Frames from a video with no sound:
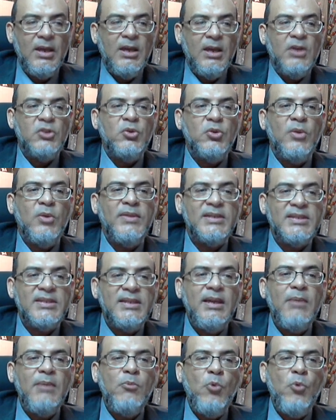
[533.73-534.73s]
So the
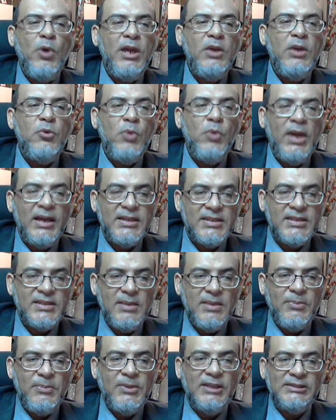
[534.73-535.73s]
same way we
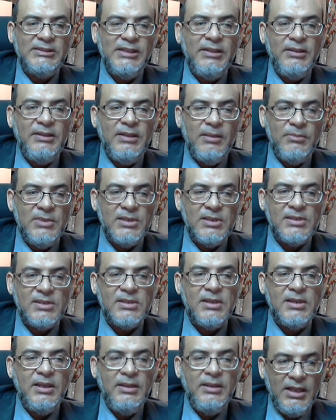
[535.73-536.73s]
accept randomness
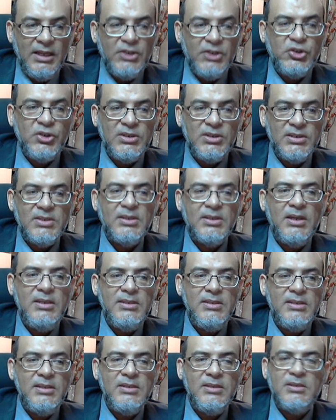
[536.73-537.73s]
in natural
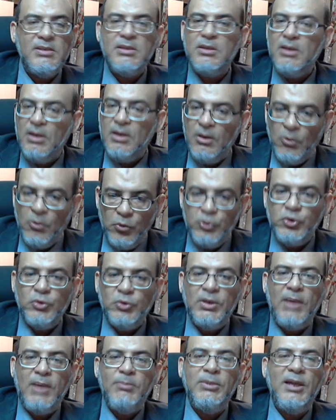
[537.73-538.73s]
sciences, we should
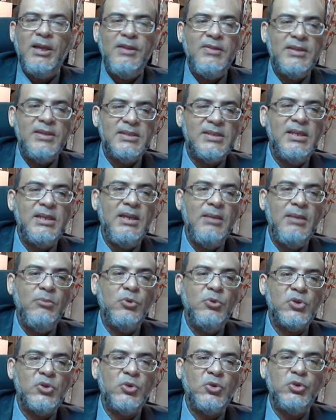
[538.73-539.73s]
apply the same to
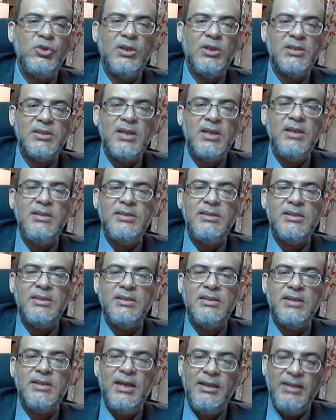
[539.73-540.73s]
social sciences
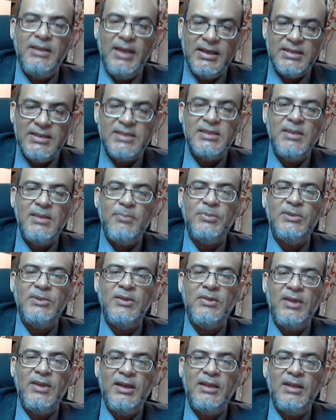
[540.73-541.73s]
and accept
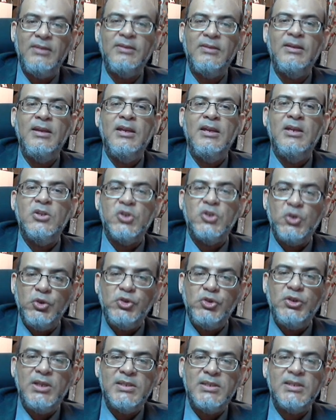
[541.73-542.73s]
that
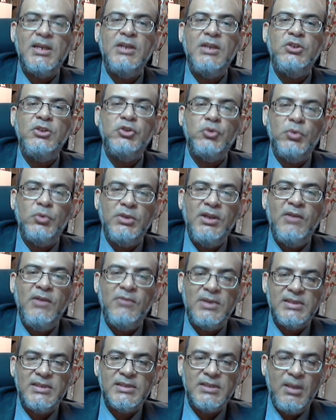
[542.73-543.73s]
social science should give
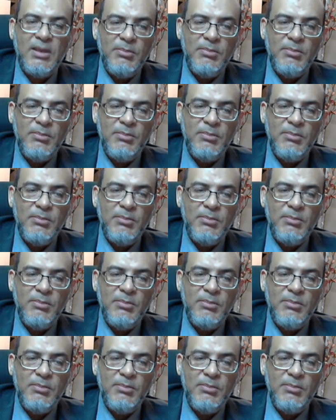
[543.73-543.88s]
us some